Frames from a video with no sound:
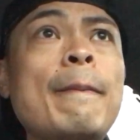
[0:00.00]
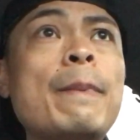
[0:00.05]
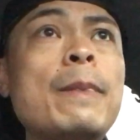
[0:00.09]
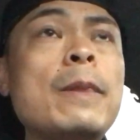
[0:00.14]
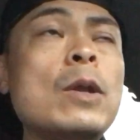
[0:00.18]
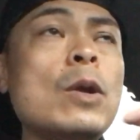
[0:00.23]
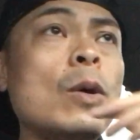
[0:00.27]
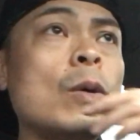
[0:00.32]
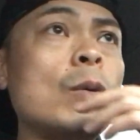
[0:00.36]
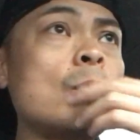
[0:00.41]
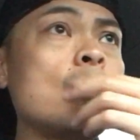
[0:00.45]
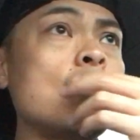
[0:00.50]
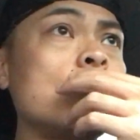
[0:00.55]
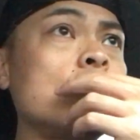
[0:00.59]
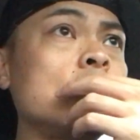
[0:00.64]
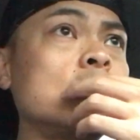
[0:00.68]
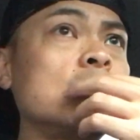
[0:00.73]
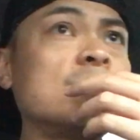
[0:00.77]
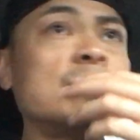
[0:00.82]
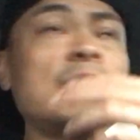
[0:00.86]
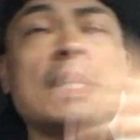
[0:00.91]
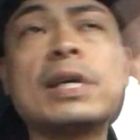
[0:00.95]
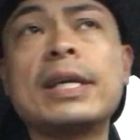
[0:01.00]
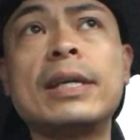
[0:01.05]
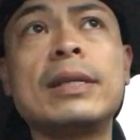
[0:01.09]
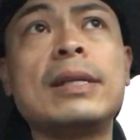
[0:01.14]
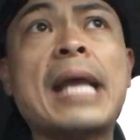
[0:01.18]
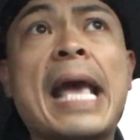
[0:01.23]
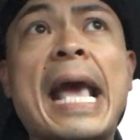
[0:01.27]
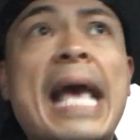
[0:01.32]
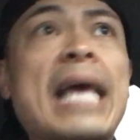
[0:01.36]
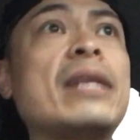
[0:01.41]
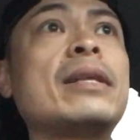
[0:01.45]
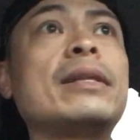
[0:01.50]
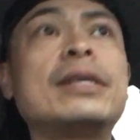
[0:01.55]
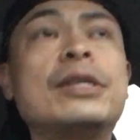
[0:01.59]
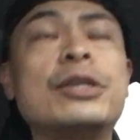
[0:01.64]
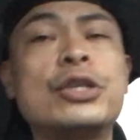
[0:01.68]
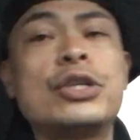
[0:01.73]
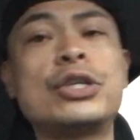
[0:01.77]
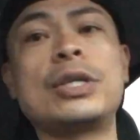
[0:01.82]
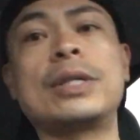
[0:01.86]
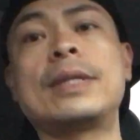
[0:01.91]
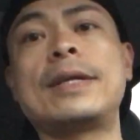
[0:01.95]
you know, fucking handling
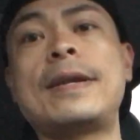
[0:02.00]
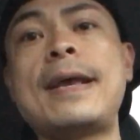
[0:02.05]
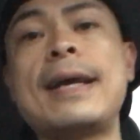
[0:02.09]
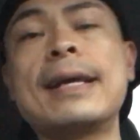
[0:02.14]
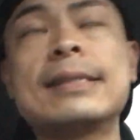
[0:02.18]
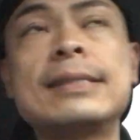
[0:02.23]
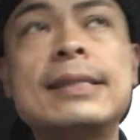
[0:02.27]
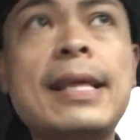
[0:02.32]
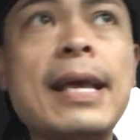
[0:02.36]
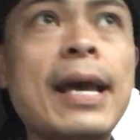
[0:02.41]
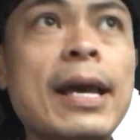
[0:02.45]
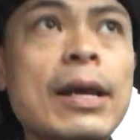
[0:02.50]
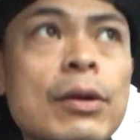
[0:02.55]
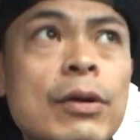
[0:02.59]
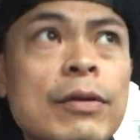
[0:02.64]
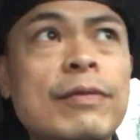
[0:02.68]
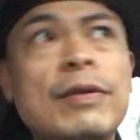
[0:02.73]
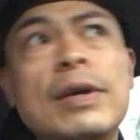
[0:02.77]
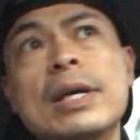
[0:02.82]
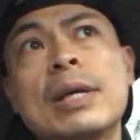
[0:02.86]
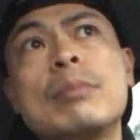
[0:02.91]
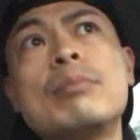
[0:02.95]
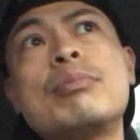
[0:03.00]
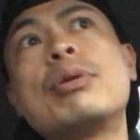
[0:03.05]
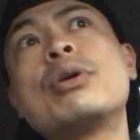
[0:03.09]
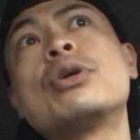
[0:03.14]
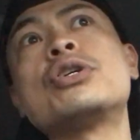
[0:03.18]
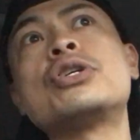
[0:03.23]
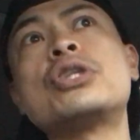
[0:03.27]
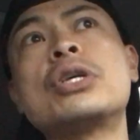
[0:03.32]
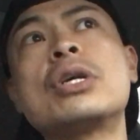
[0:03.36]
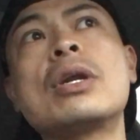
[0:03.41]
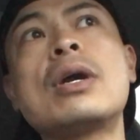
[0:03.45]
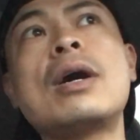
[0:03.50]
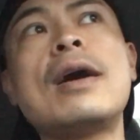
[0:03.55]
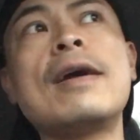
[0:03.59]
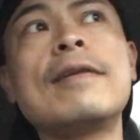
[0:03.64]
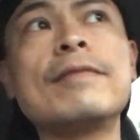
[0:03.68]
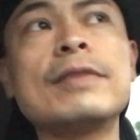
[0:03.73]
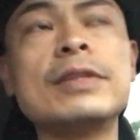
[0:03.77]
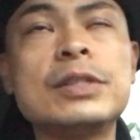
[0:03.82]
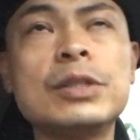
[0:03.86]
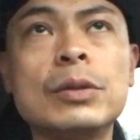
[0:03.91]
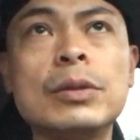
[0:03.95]
shit the next day, or fucking pushing it
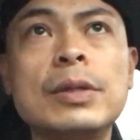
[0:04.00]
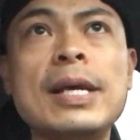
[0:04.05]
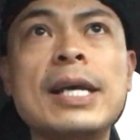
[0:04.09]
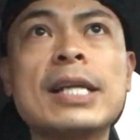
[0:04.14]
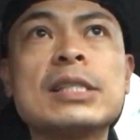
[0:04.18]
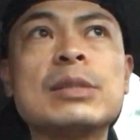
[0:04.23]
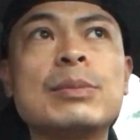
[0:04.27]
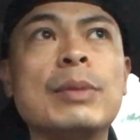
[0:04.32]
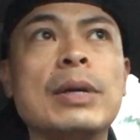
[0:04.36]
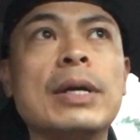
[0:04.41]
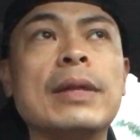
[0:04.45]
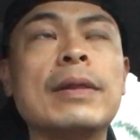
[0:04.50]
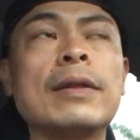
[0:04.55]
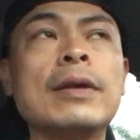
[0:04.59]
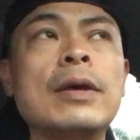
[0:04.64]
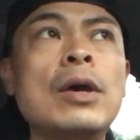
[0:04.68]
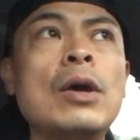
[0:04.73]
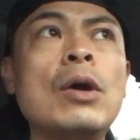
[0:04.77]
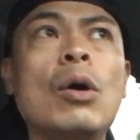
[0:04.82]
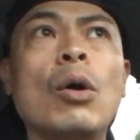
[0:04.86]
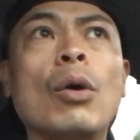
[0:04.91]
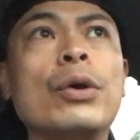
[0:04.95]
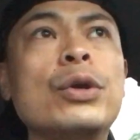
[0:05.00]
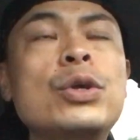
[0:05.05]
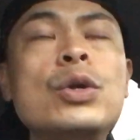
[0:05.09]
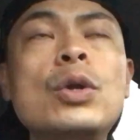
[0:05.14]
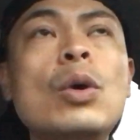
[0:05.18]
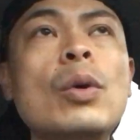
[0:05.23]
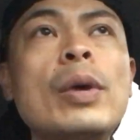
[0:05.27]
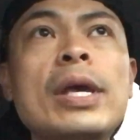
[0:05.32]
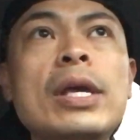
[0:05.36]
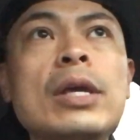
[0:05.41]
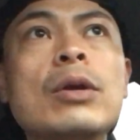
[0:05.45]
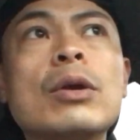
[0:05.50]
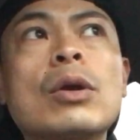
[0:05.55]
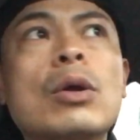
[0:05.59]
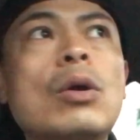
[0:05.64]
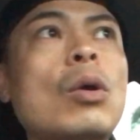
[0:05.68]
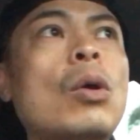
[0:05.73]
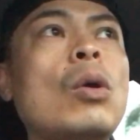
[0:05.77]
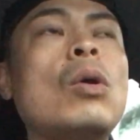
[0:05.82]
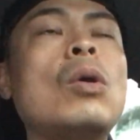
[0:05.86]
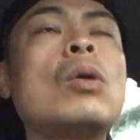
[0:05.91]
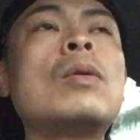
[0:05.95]
off until next month, or you don't hit your
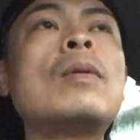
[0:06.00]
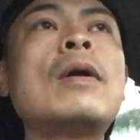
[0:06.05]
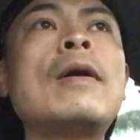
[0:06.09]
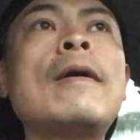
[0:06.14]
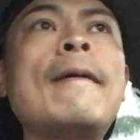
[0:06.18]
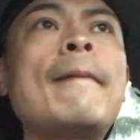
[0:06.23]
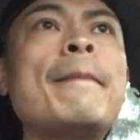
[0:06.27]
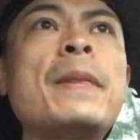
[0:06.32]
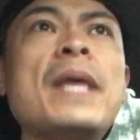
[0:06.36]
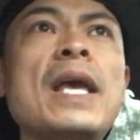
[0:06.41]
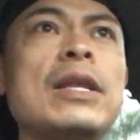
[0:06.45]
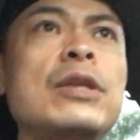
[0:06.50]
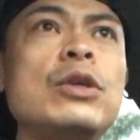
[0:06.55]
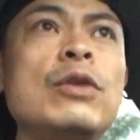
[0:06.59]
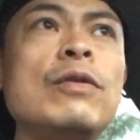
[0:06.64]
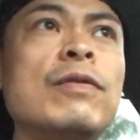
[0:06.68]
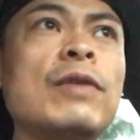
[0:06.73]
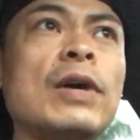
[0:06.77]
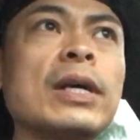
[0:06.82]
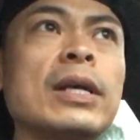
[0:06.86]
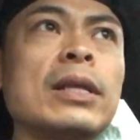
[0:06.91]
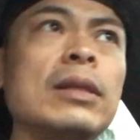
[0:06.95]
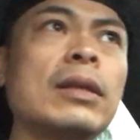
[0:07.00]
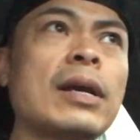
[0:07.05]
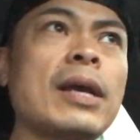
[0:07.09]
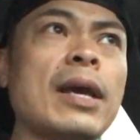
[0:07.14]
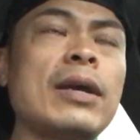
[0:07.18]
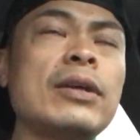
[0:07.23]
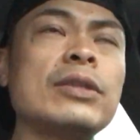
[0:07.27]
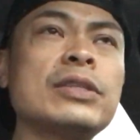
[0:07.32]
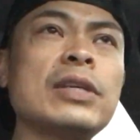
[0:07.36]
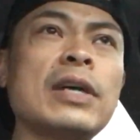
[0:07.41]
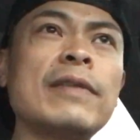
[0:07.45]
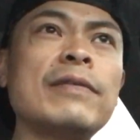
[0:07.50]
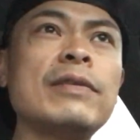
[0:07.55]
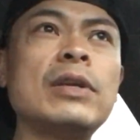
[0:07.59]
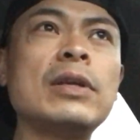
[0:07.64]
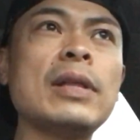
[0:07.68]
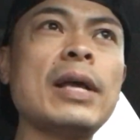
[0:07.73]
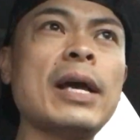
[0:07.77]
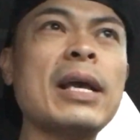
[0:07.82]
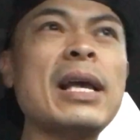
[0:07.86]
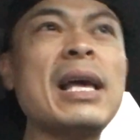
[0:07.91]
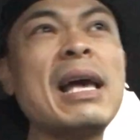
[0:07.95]
goal, and you fucking look at yourself and you're
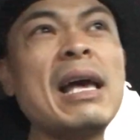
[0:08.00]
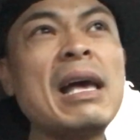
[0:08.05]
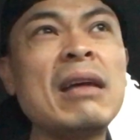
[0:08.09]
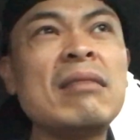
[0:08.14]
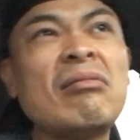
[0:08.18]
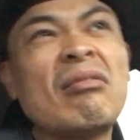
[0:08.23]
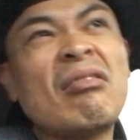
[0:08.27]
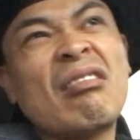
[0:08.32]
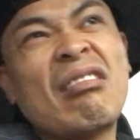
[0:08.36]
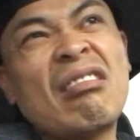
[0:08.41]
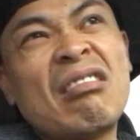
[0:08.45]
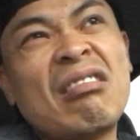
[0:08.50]
like, you